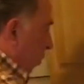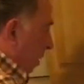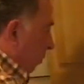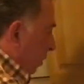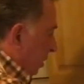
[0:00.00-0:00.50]

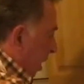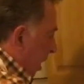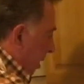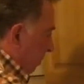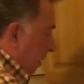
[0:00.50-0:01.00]
one more
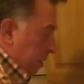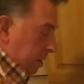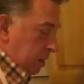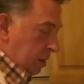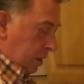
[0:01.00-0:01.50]
time
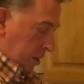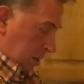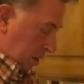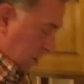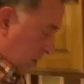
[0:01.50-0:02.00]

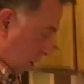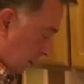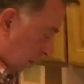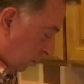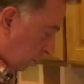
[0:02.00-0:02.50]
on a